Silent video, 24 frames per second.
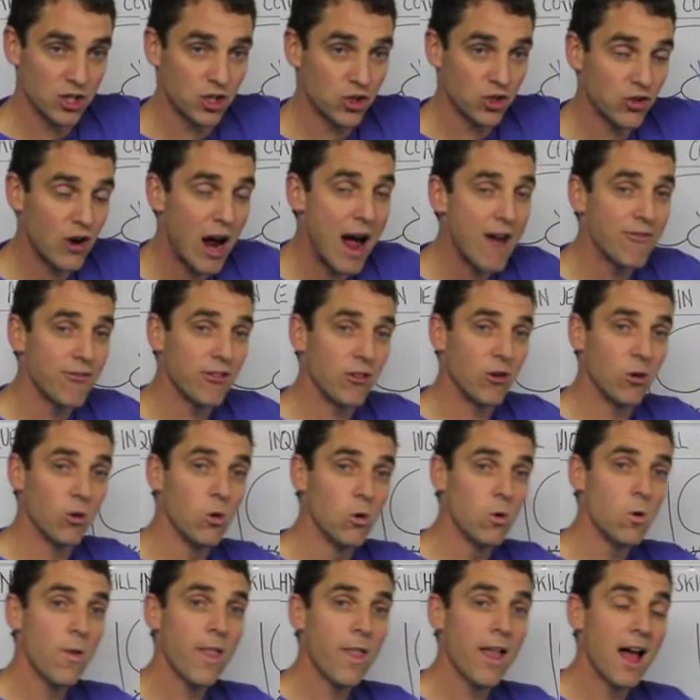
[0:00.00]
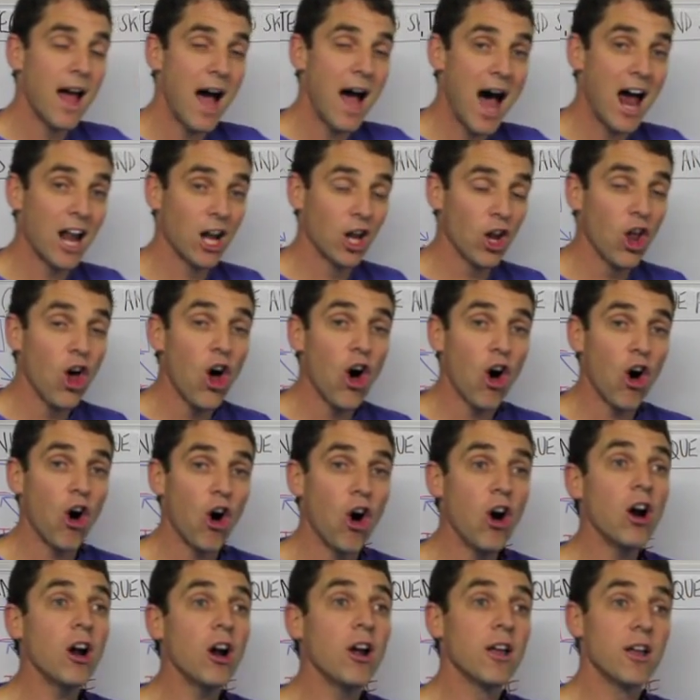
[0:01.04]
travel
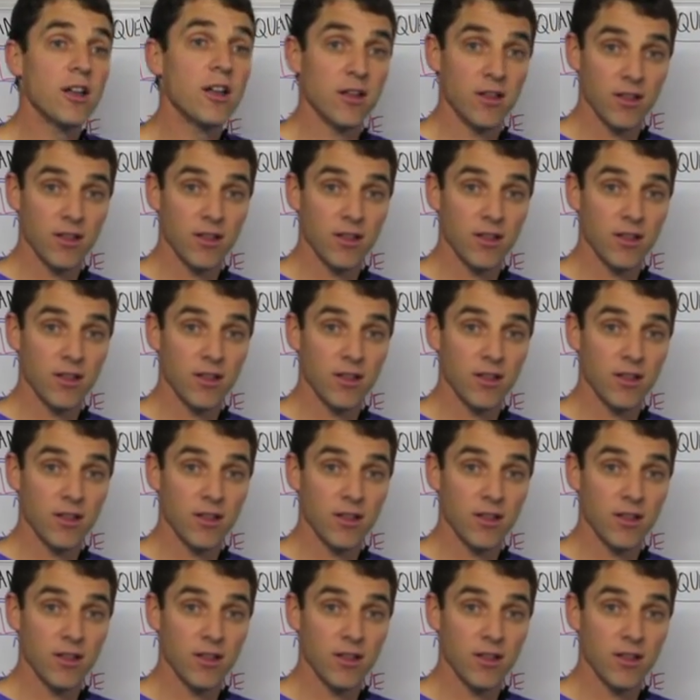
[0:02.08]
along